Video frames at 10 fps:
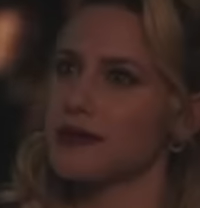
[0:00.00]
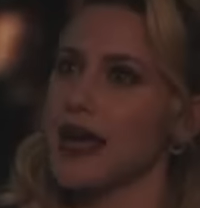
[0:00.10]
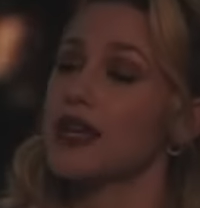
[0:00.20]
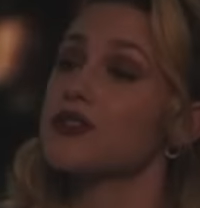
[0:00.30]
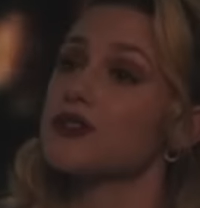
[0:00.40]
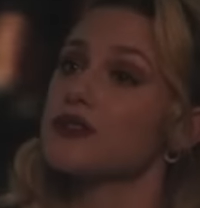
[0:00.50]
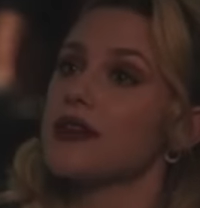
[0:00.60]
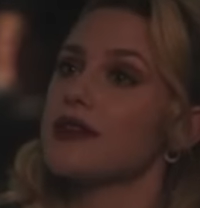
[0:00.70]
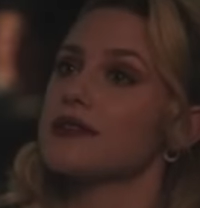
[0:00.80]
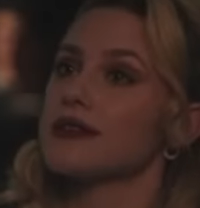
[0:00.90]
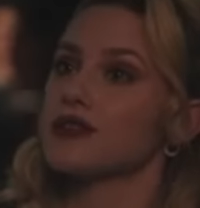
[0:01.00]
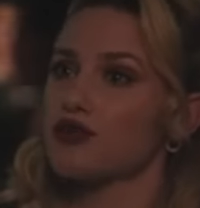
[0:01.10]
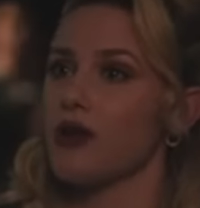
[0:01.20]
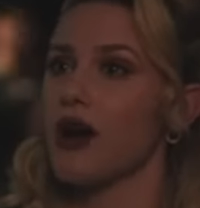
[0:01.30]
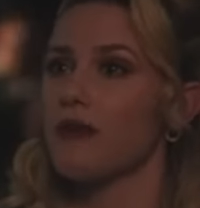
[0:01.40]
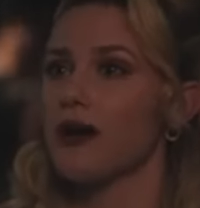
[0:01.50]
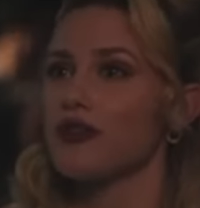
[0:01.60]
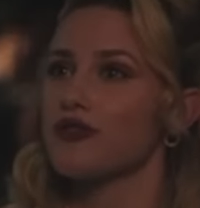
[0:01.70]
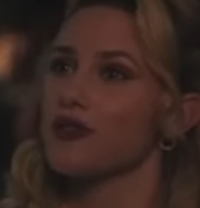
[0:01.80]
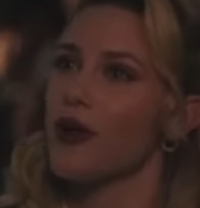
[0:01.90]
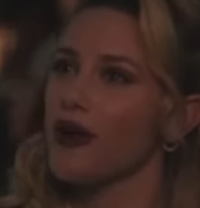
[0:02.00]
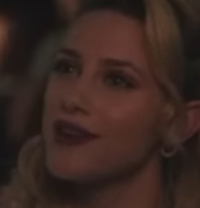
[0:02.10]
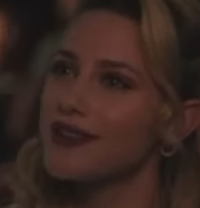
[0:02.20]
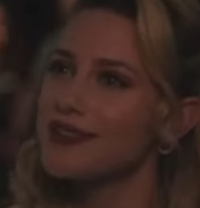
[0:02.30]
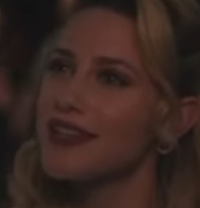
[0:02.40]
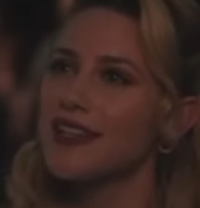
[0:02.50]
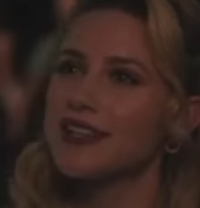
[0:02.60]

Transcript: Exercising trauma through art